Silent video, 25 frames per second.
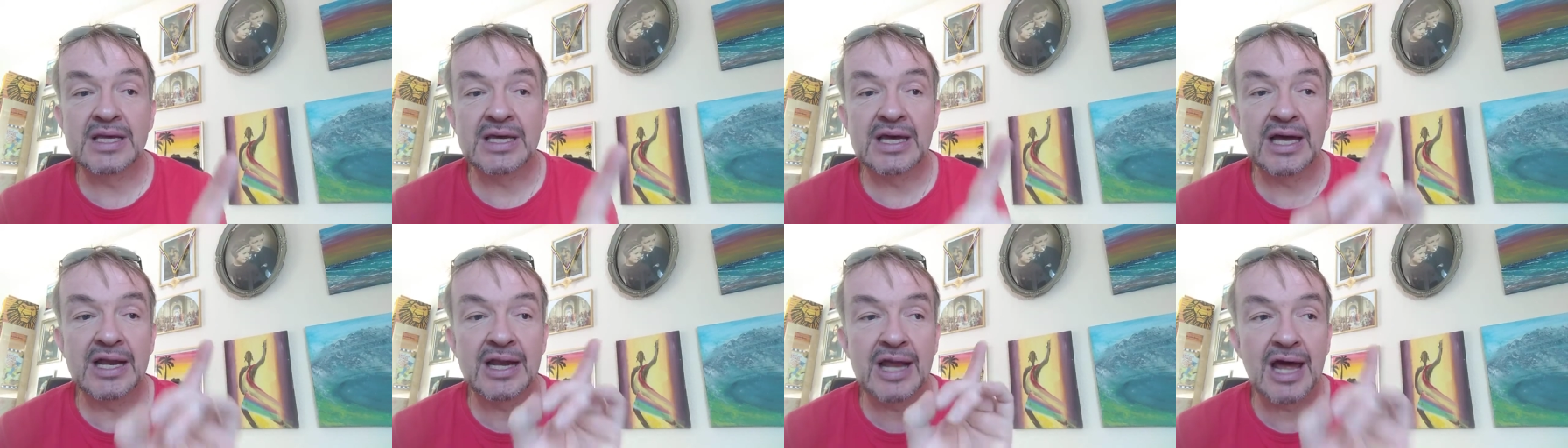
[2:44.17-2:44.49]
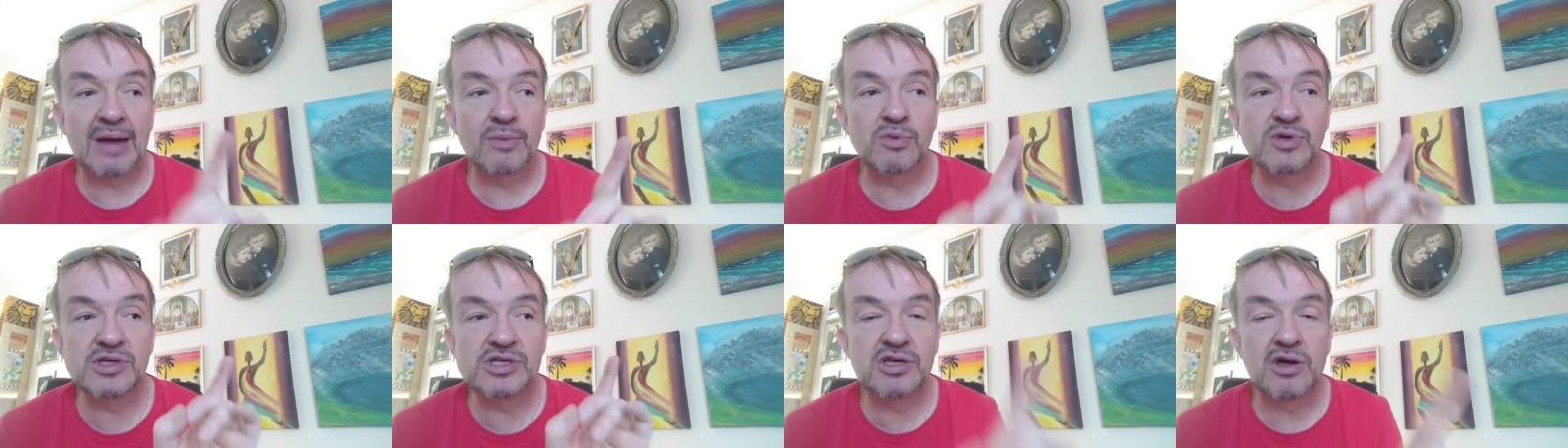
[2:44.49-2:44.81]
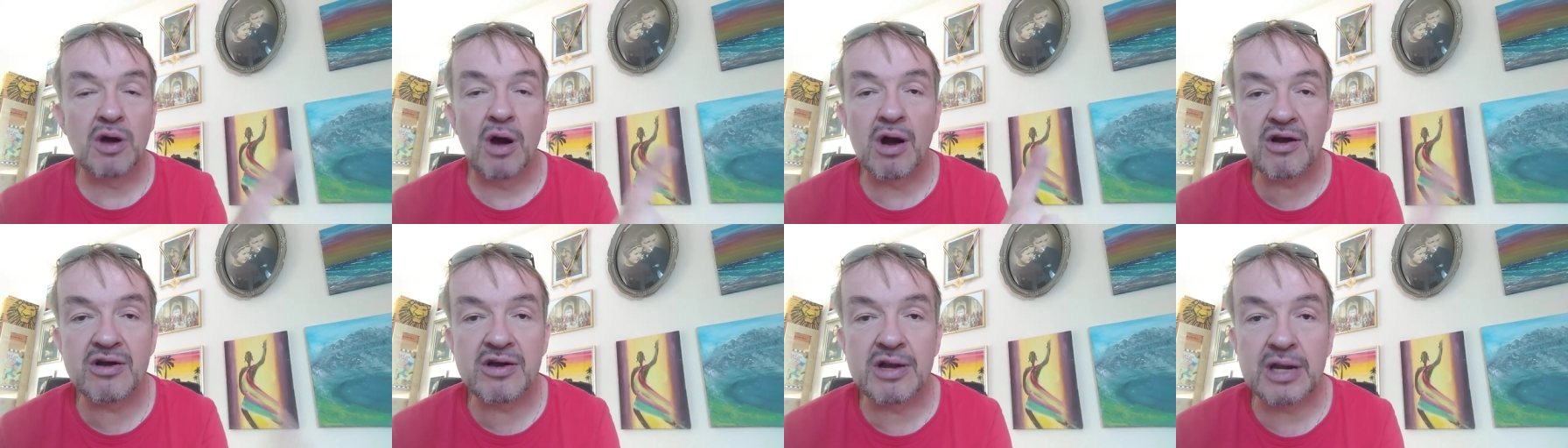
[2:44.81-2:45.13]
And I was
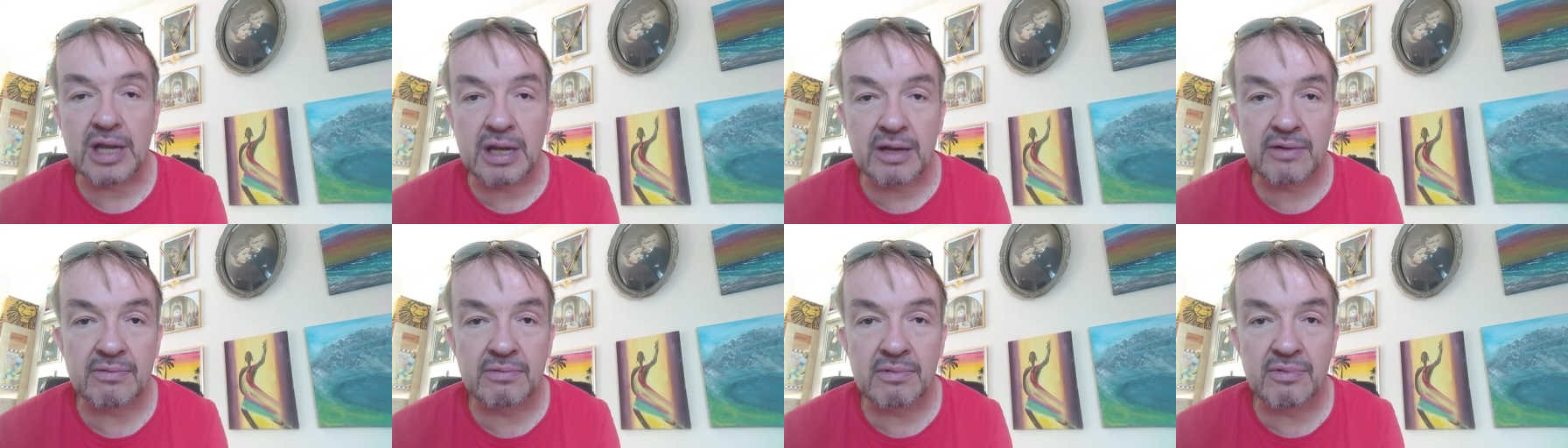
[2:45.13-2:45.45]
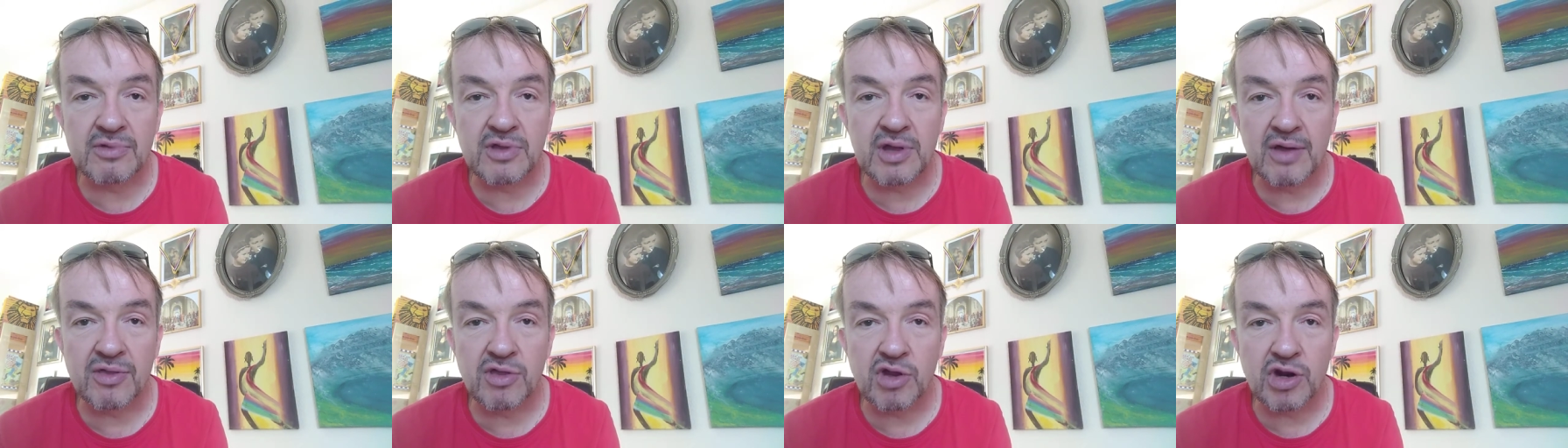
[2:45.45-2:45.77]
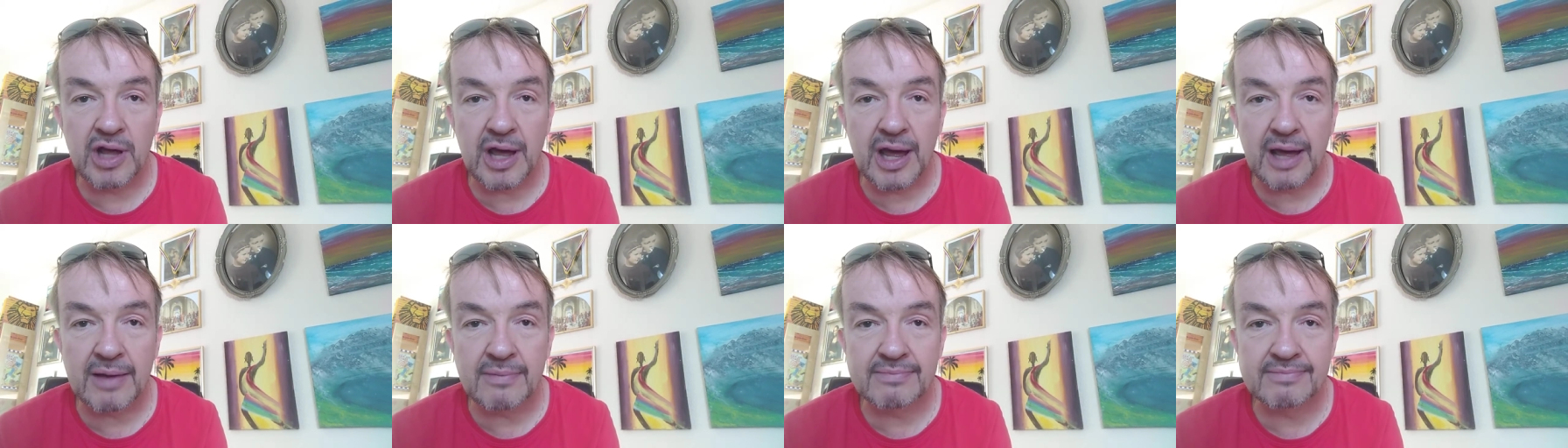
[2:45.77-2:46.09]
gardening the other
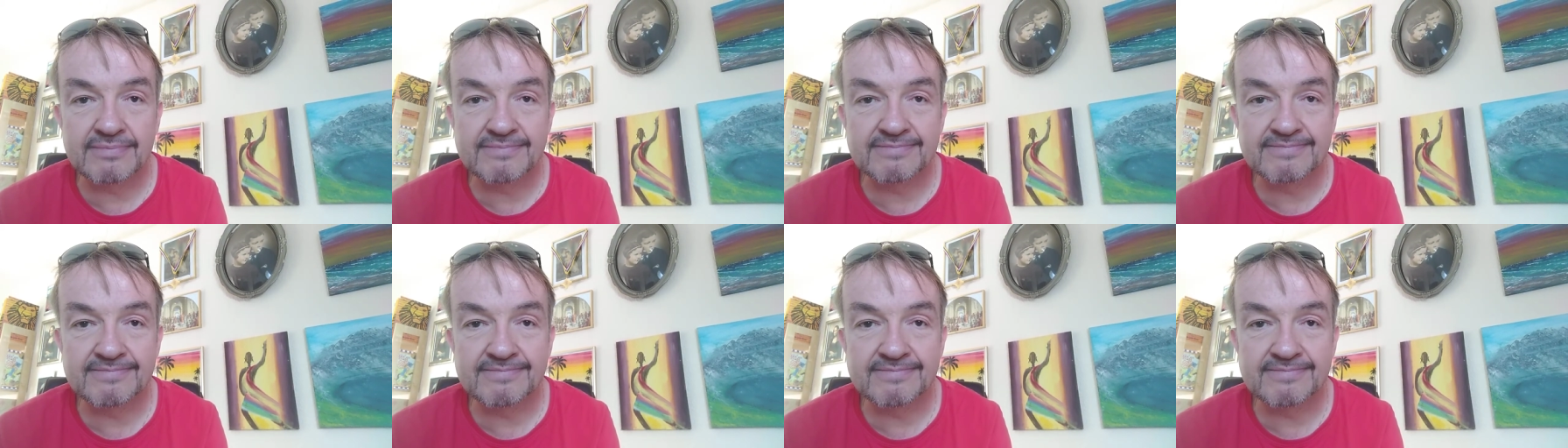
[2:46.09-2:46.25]
day,